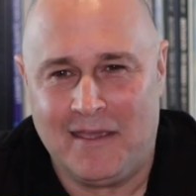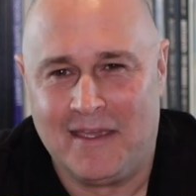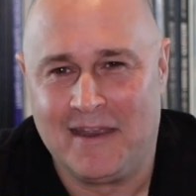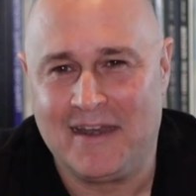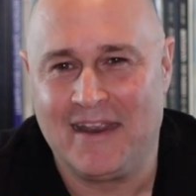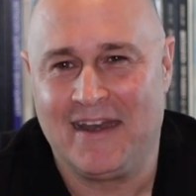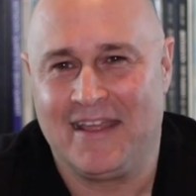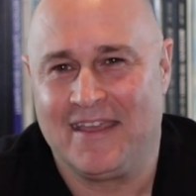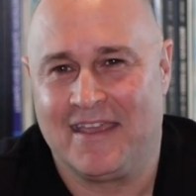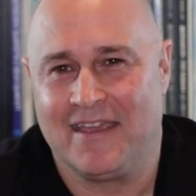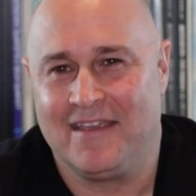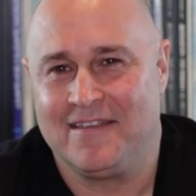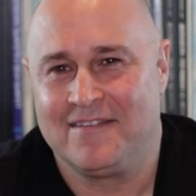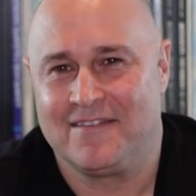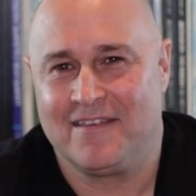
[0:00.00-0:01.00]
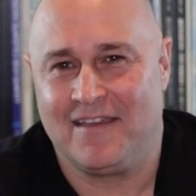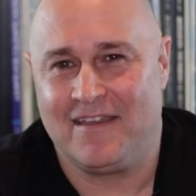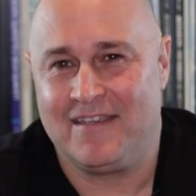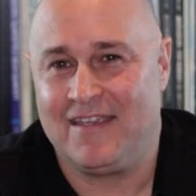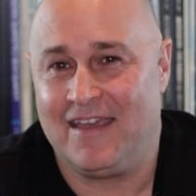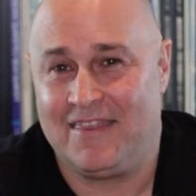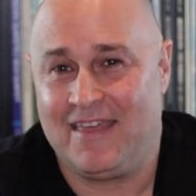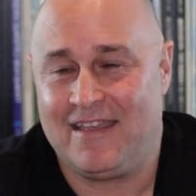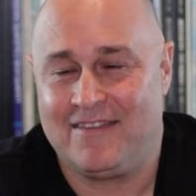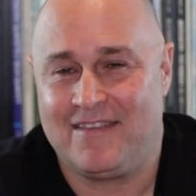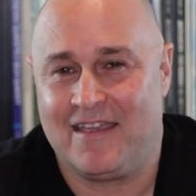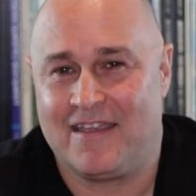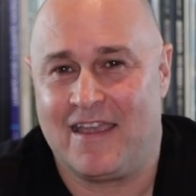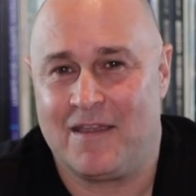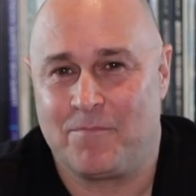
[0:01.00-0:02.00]
In any case, that's
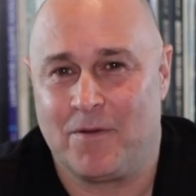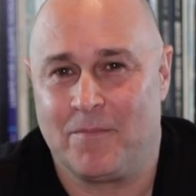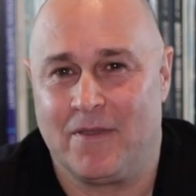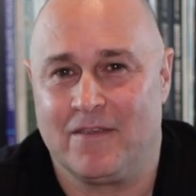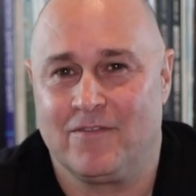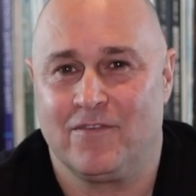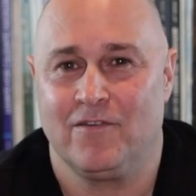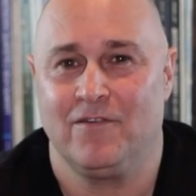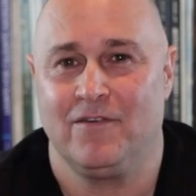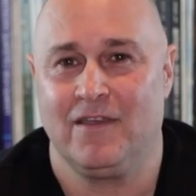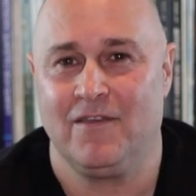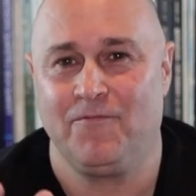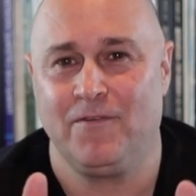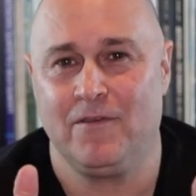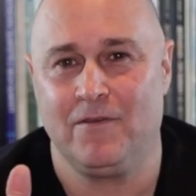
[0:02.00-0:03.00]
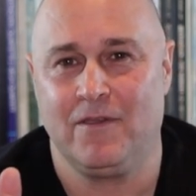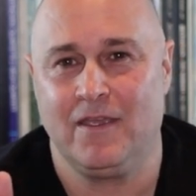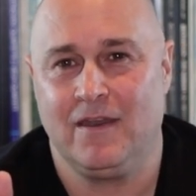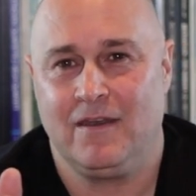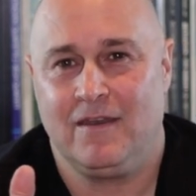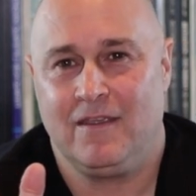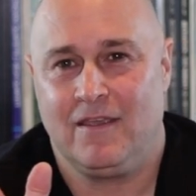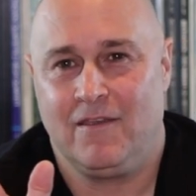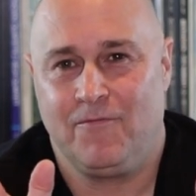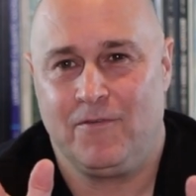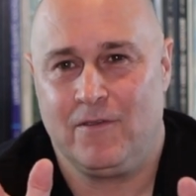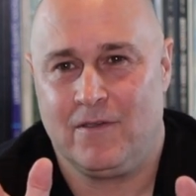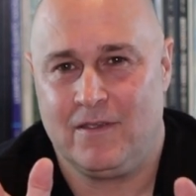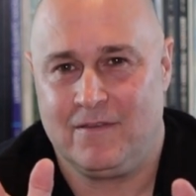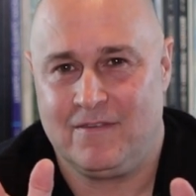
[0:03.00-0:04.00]
that compromise. So if you
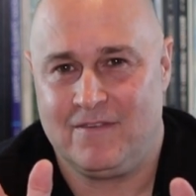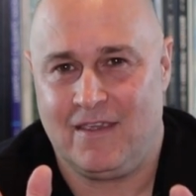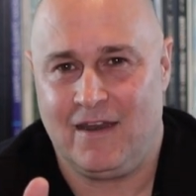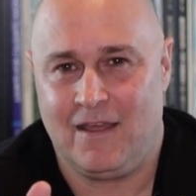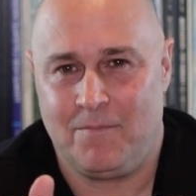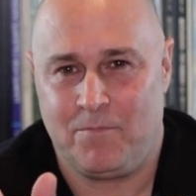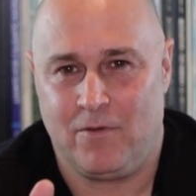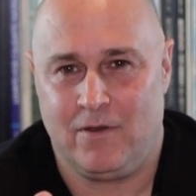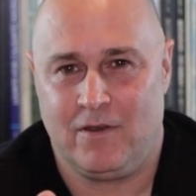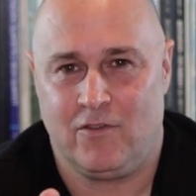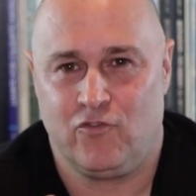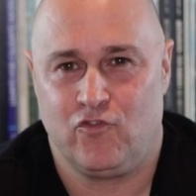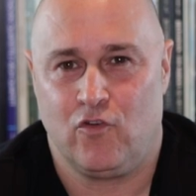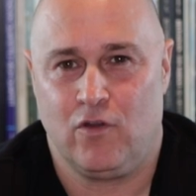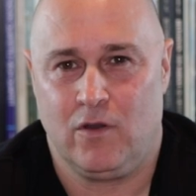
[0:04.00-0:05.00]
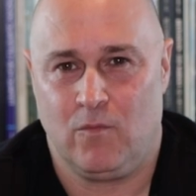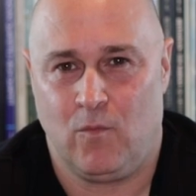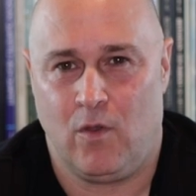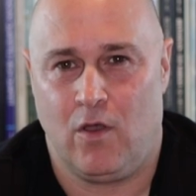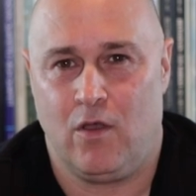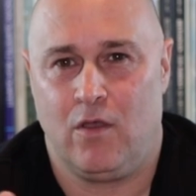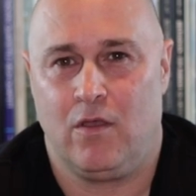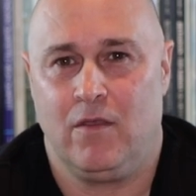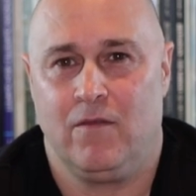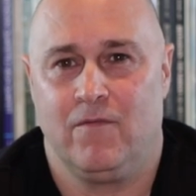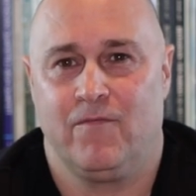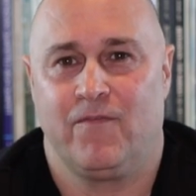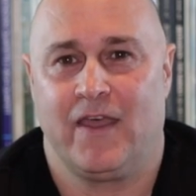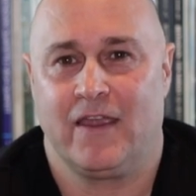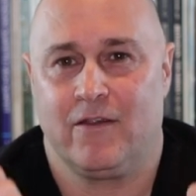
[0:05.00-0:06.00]
can set up on the short wall,
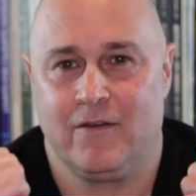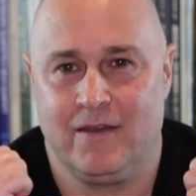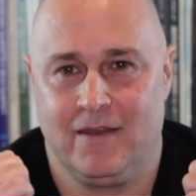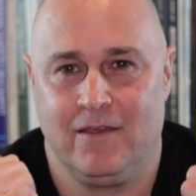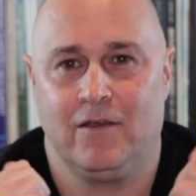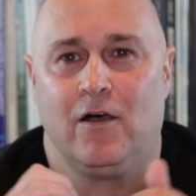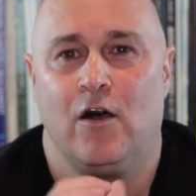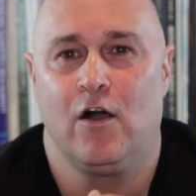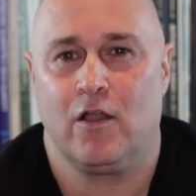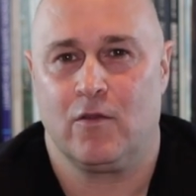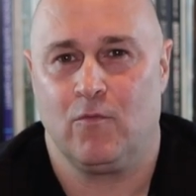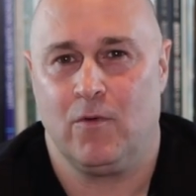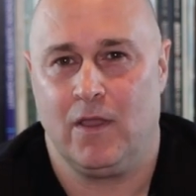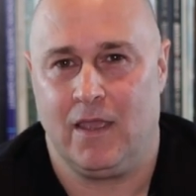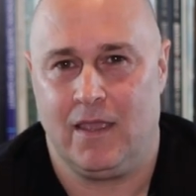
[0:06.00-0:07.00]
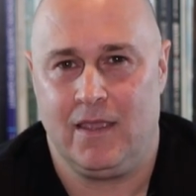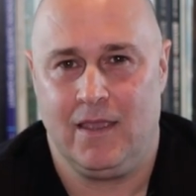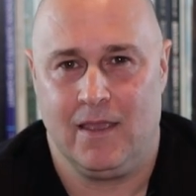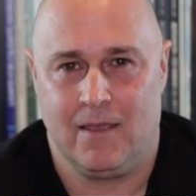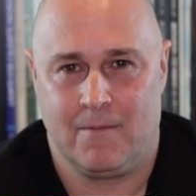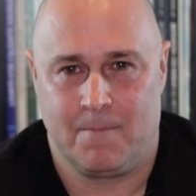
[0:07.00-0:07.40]
firing the long way,